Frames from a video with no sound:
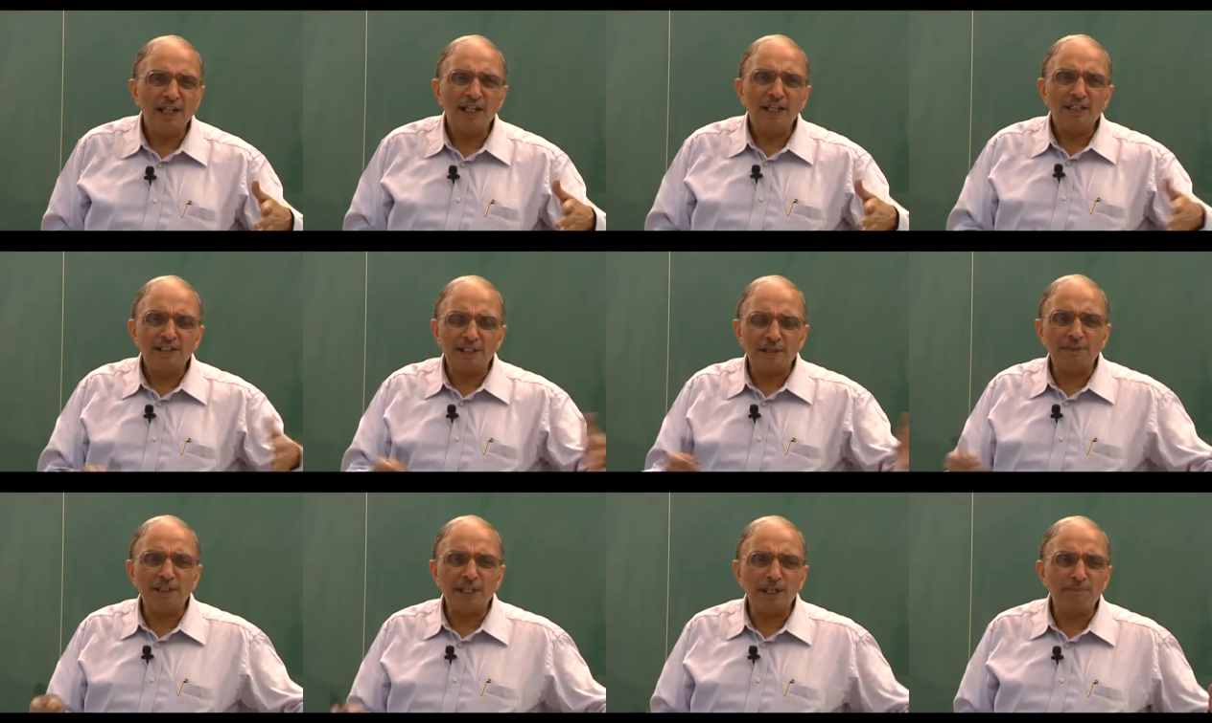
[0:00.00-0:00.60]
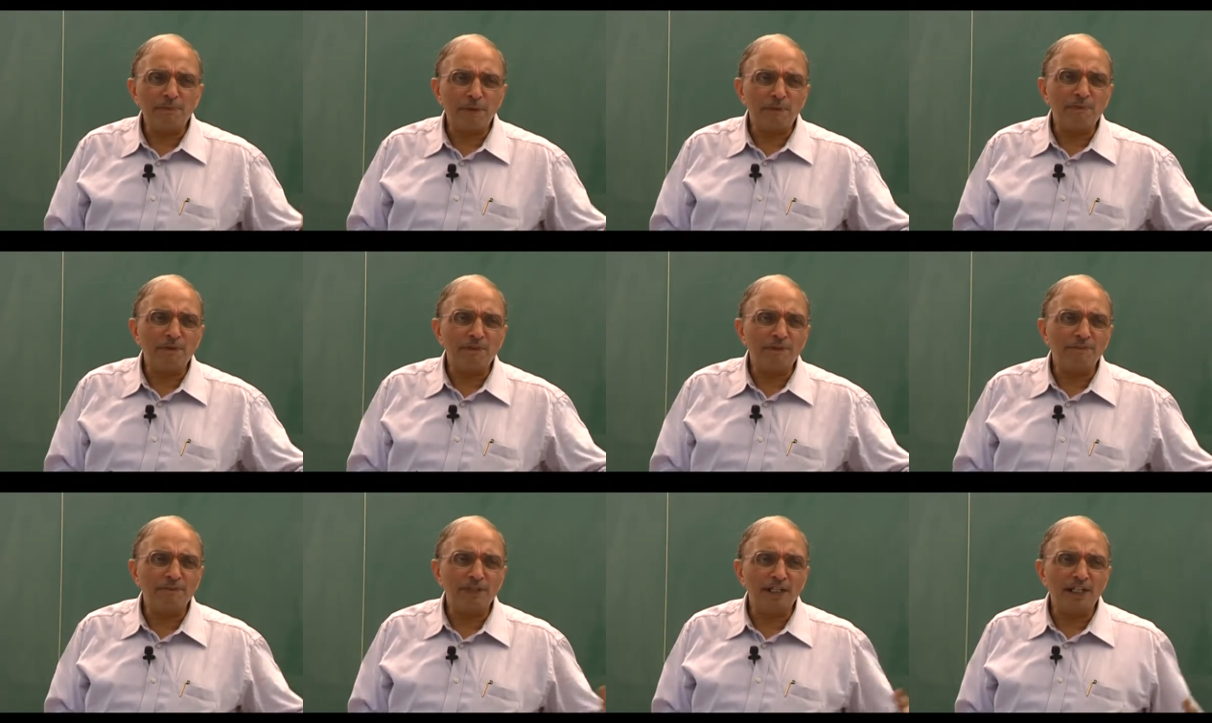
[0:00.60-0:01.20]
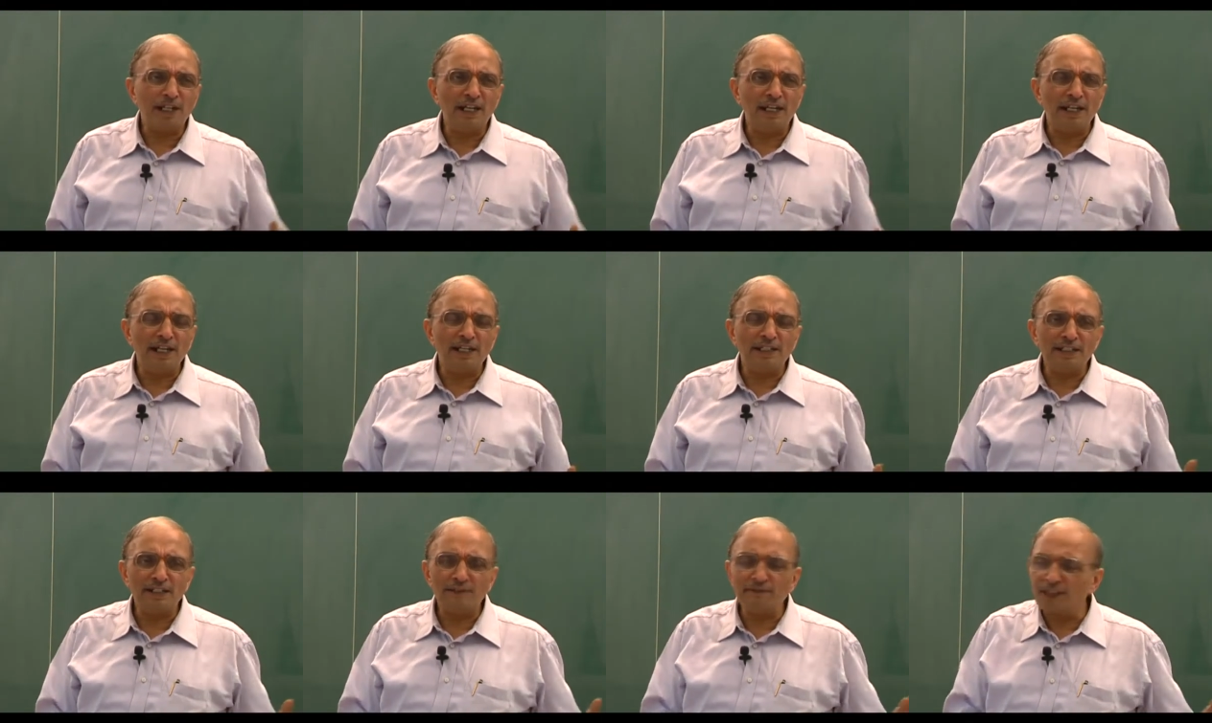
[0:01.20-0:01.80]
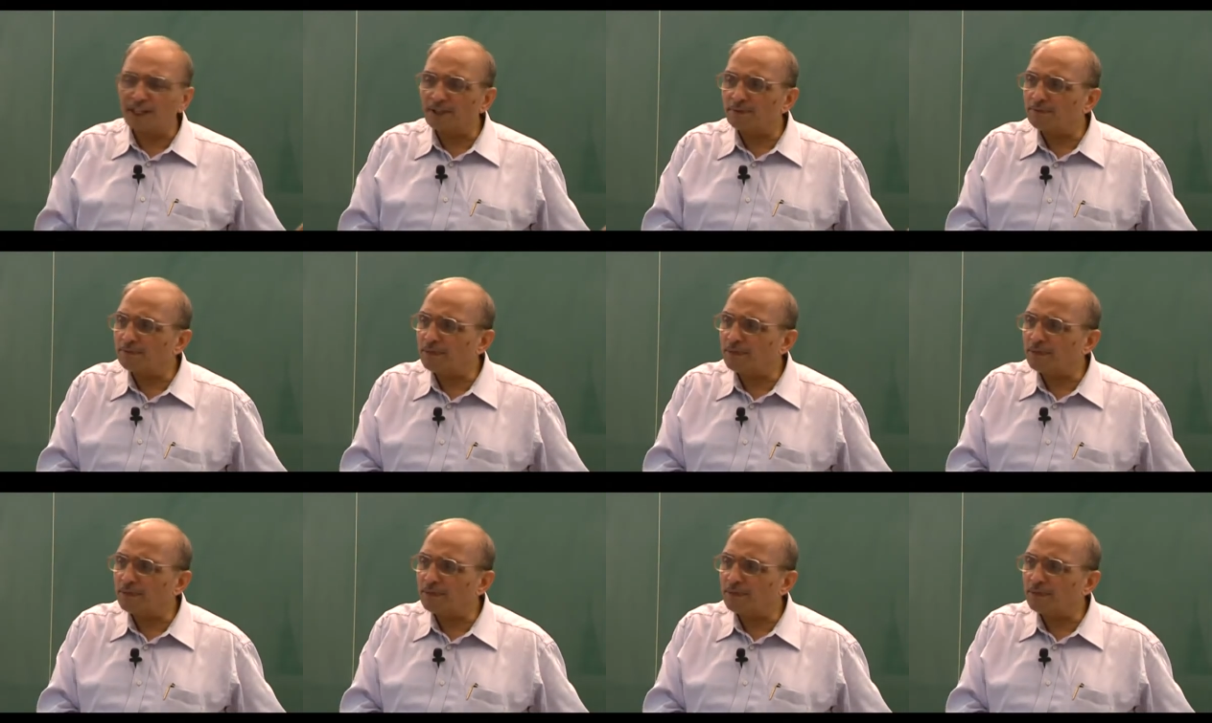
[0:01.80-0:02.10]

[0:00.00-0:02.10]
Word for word: some other people from the delegation were